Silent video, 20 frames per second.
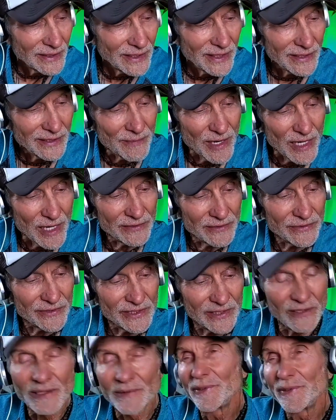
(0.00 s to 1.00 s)
And the mantra is
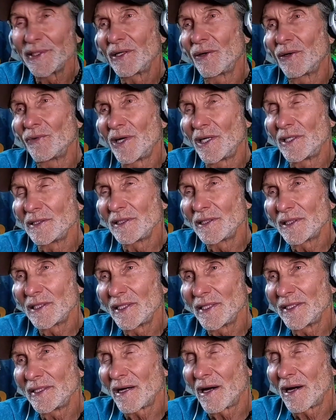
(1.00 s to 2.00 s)
going to be Gauranga
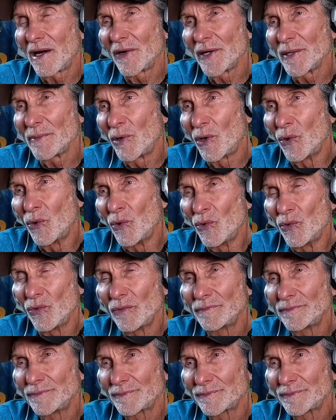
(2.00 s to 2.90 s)
and Haribo.